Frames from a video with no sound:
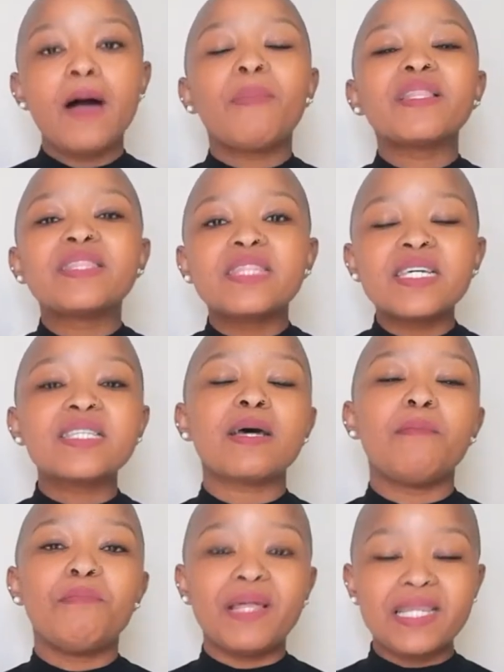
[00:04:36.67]
But this
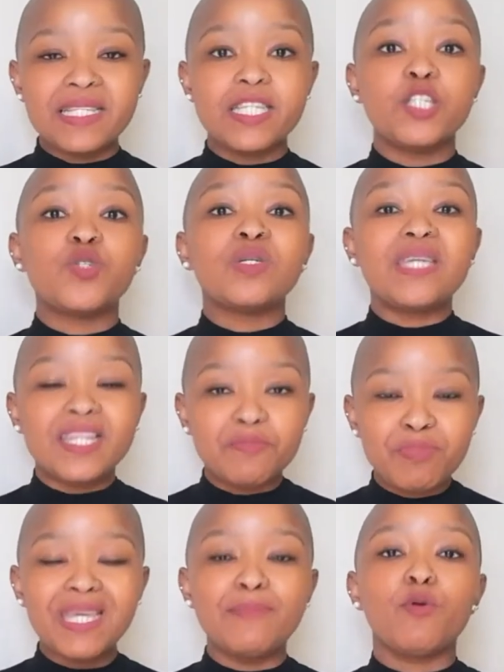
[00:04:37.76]
ability to get
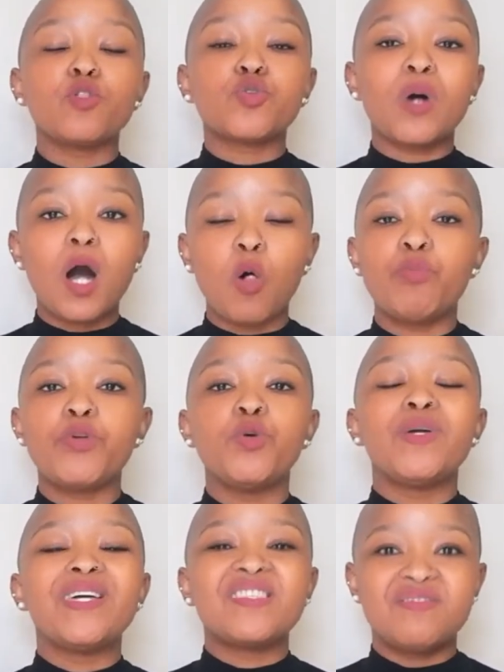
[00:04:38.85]
people to help
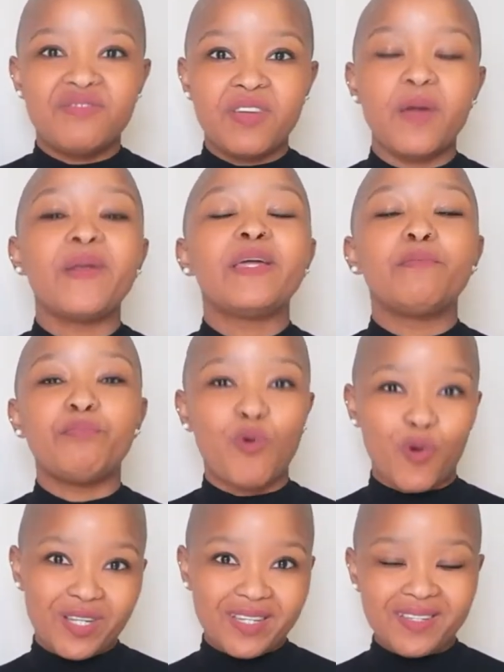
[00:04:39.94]
you is very
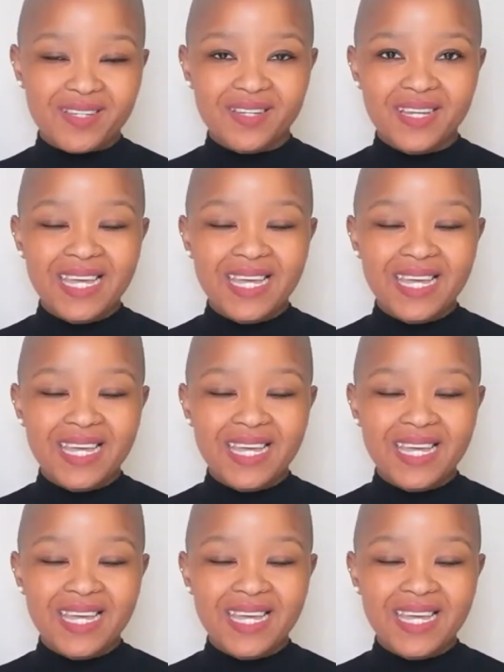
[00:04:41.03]
important.